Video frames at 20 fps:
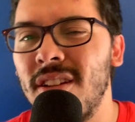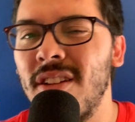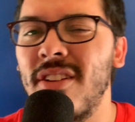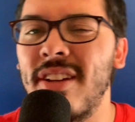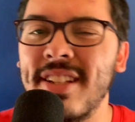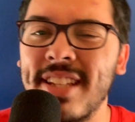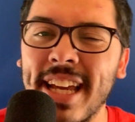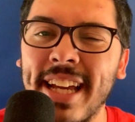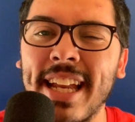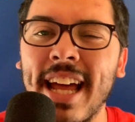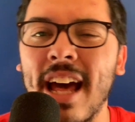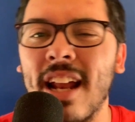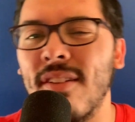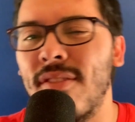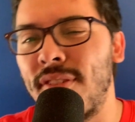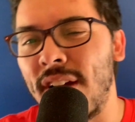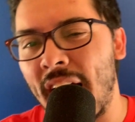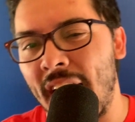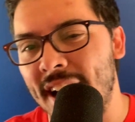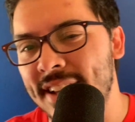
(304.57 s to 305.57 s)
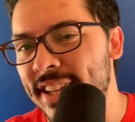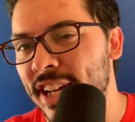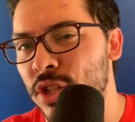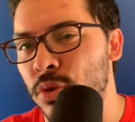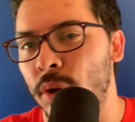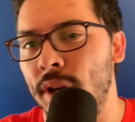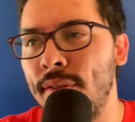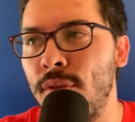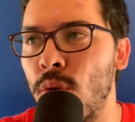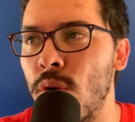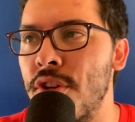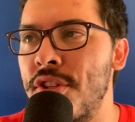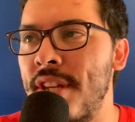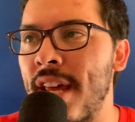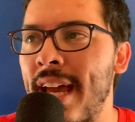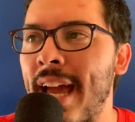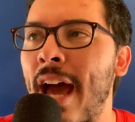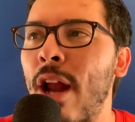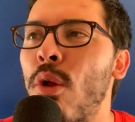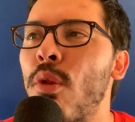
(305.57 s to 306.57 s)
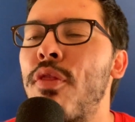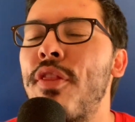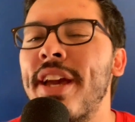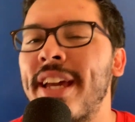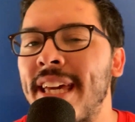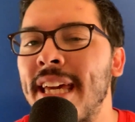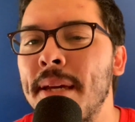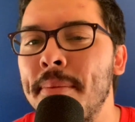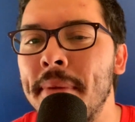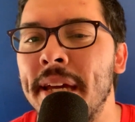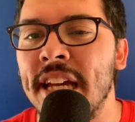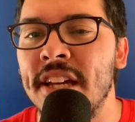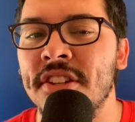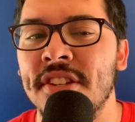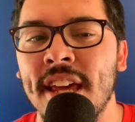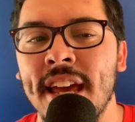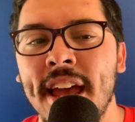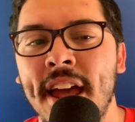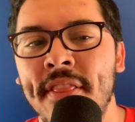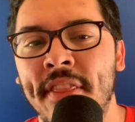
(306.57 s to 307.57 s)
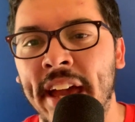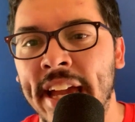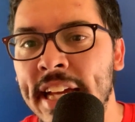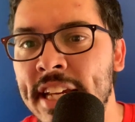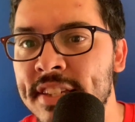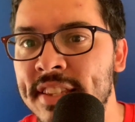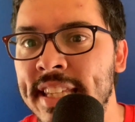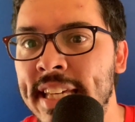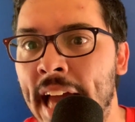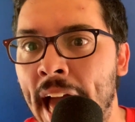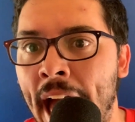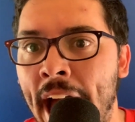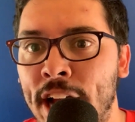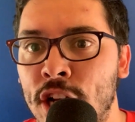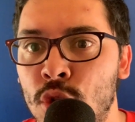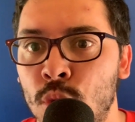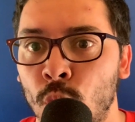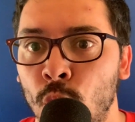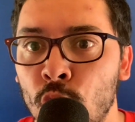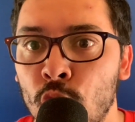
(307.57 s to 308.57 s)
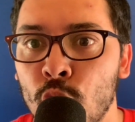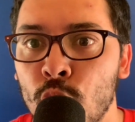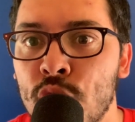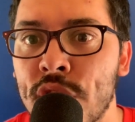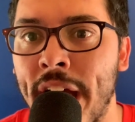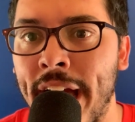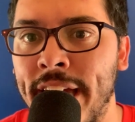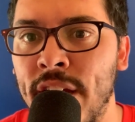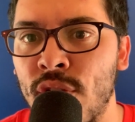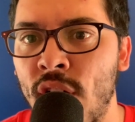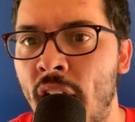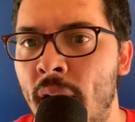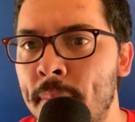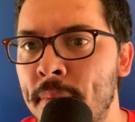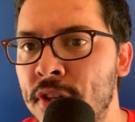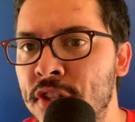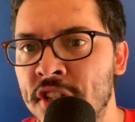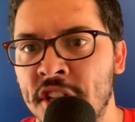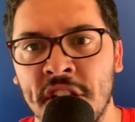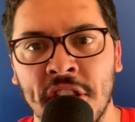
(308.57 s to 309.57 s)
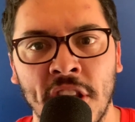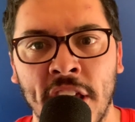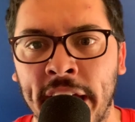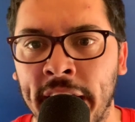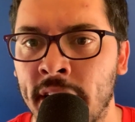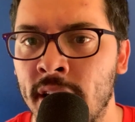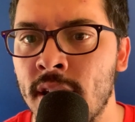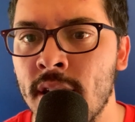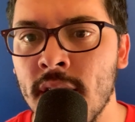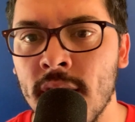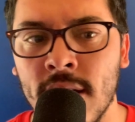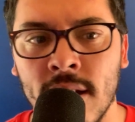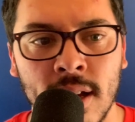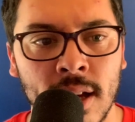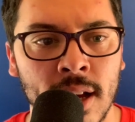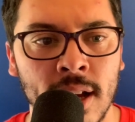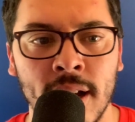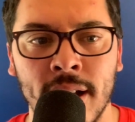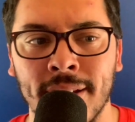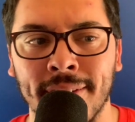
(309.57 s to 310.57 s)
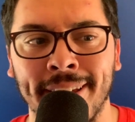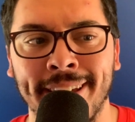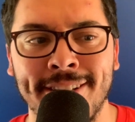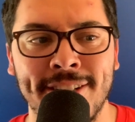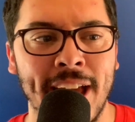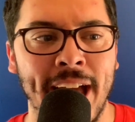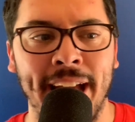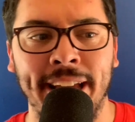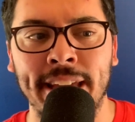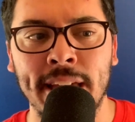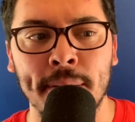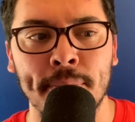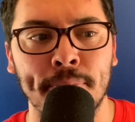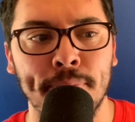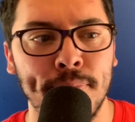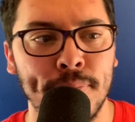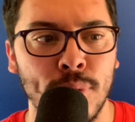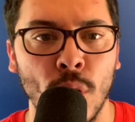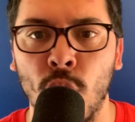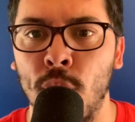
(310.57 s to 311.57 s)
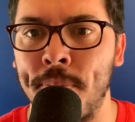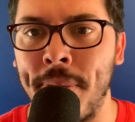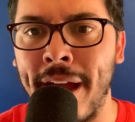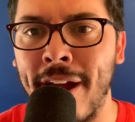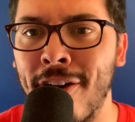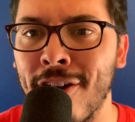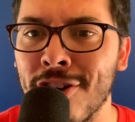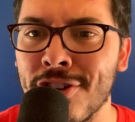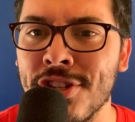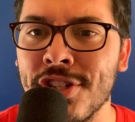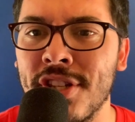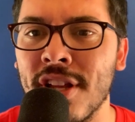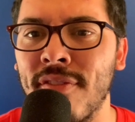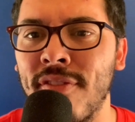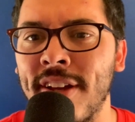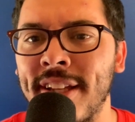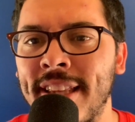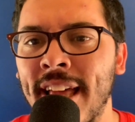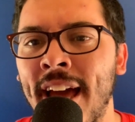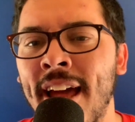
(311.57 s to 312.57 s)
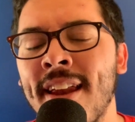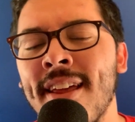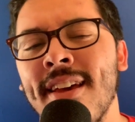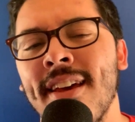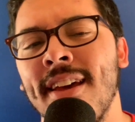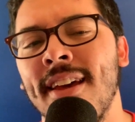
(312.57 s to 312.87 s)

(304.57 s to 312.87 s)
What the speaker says: you can take it out of context where you want to say, I don't think he means that he's the actual new Jackie Robinson, like Jackie broke barriers and stuff like that.